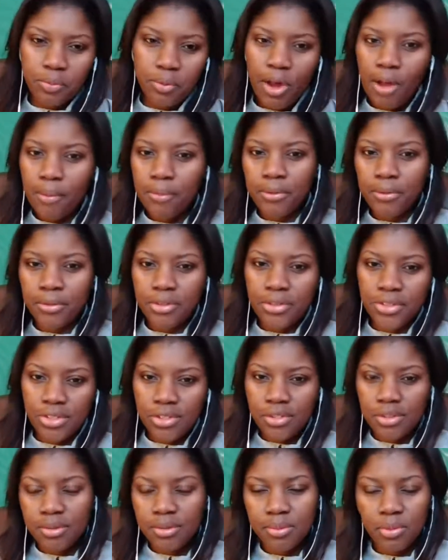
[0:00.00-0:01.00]

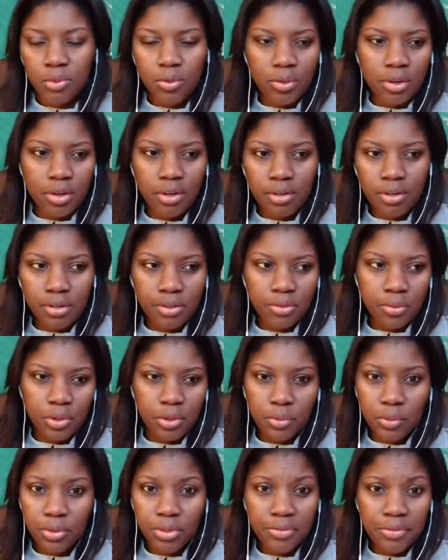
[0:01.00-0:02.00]
populism, or
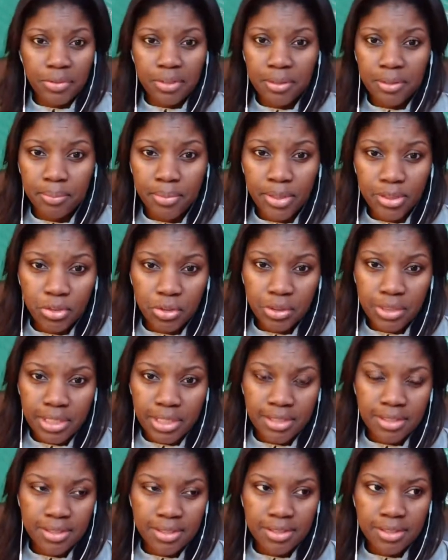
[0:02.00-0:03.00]
we're living in a much
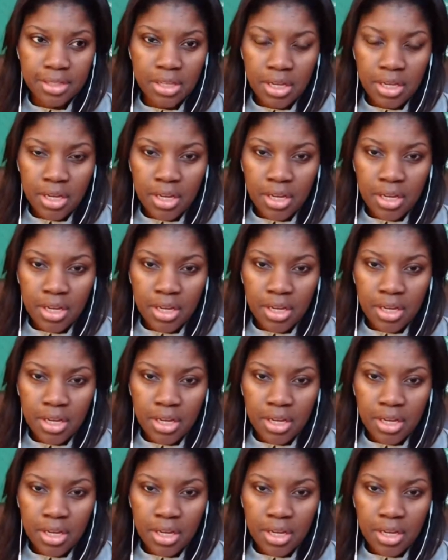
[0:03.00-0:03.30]
less,